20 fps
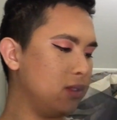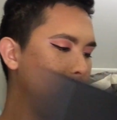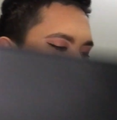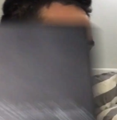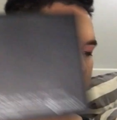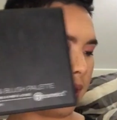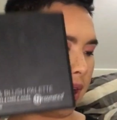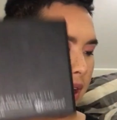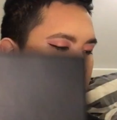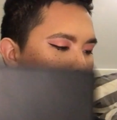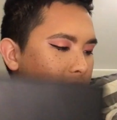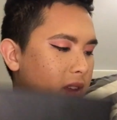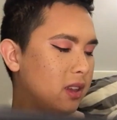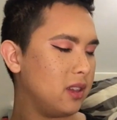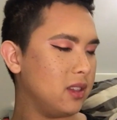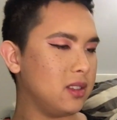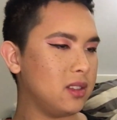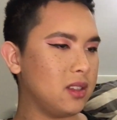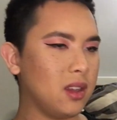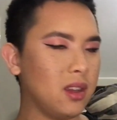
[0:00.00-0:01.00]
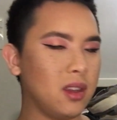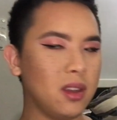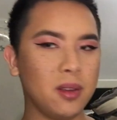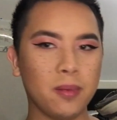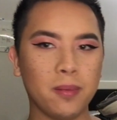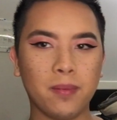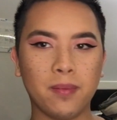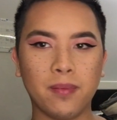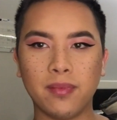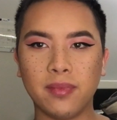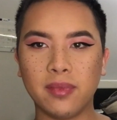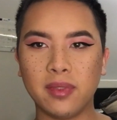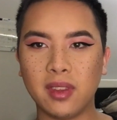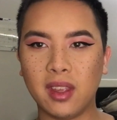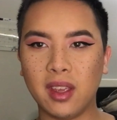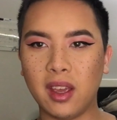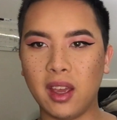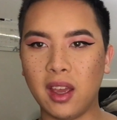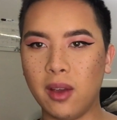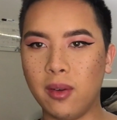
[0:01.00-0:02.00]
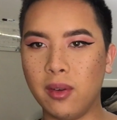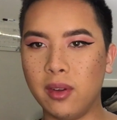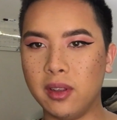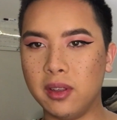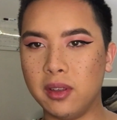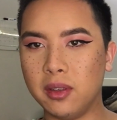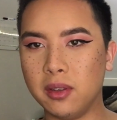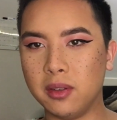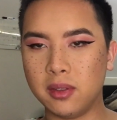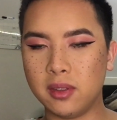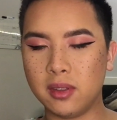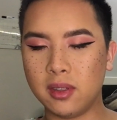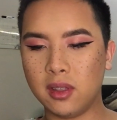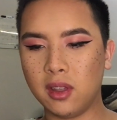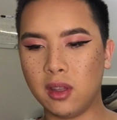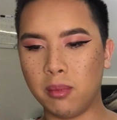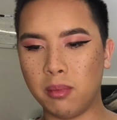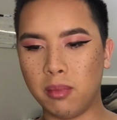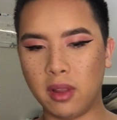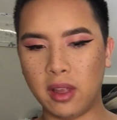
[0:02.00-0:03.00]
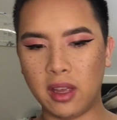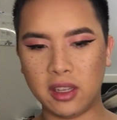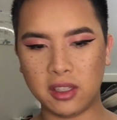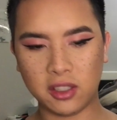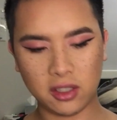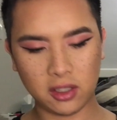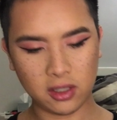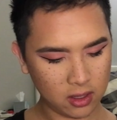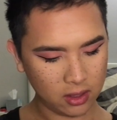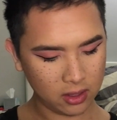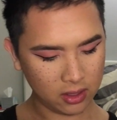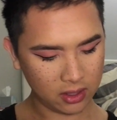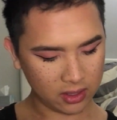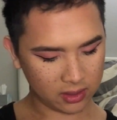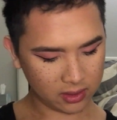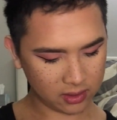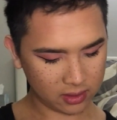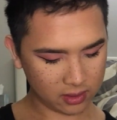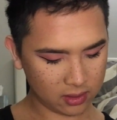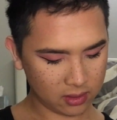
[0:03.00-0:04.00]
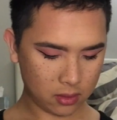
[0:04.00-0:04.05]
this palette because I want to use the blush in this.